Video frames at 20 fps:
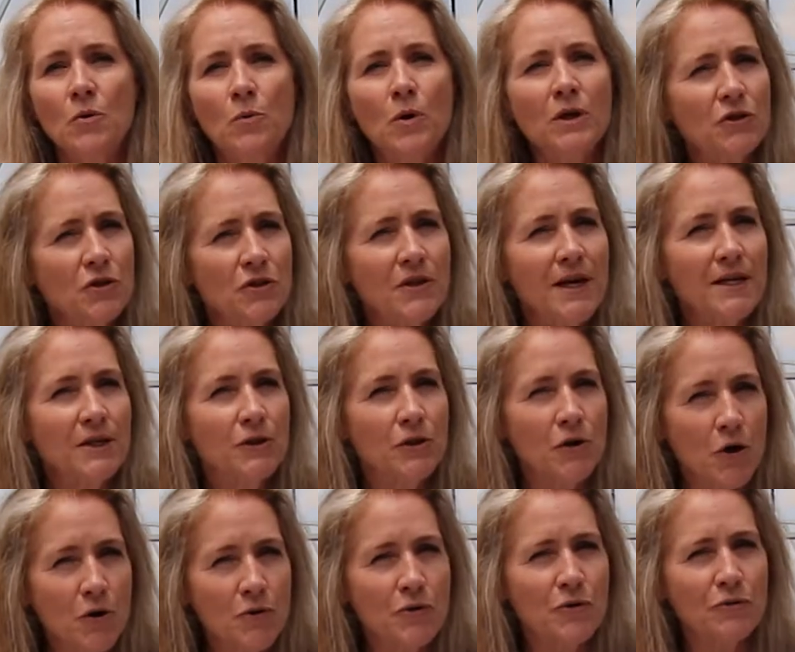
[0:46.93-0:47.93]
What do they
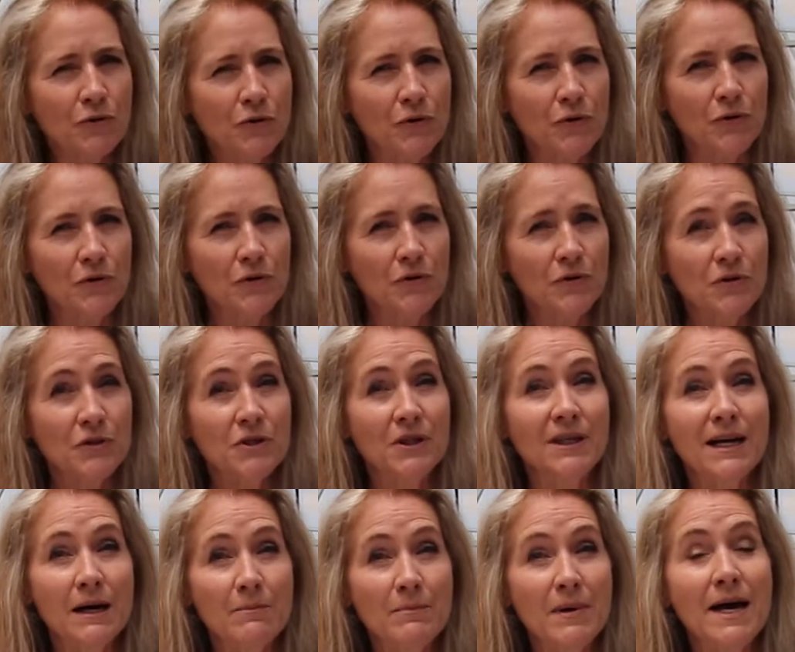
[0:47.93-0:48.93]
go through to
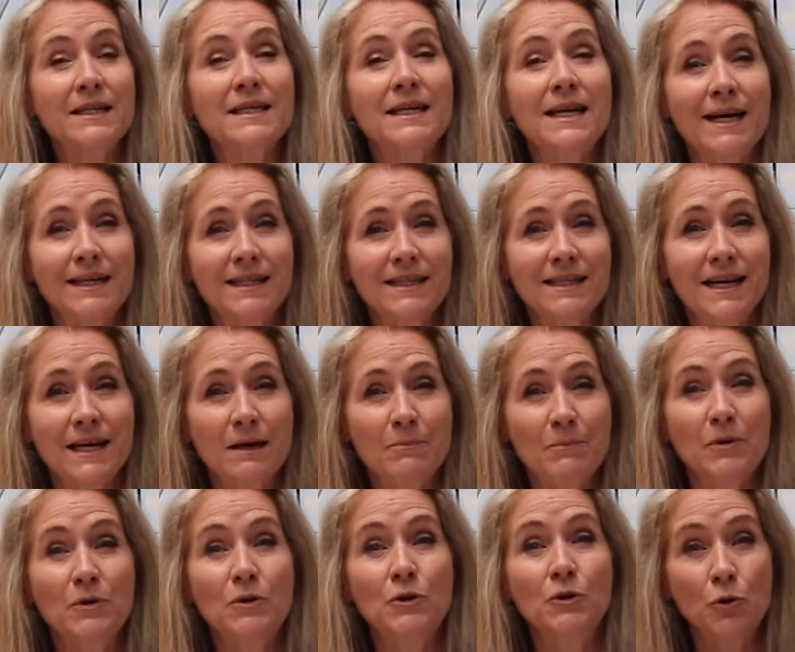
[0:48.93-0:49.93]
come and lighten up
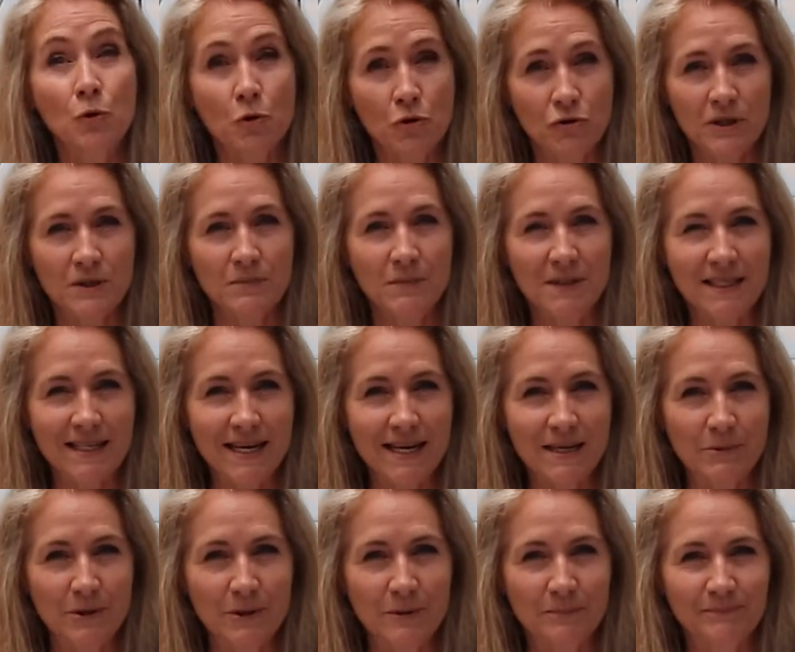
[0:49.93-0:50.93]
your Christmas
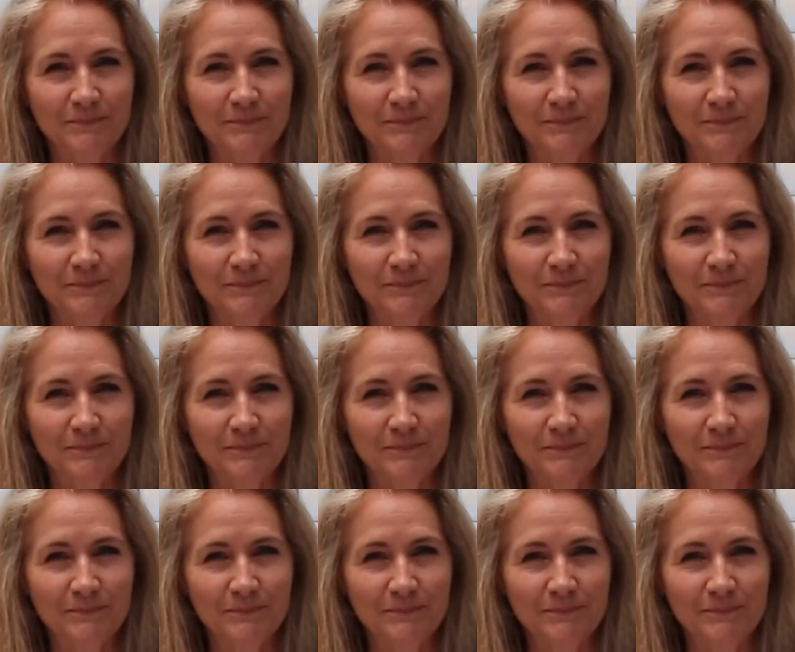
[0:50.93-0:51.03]
table?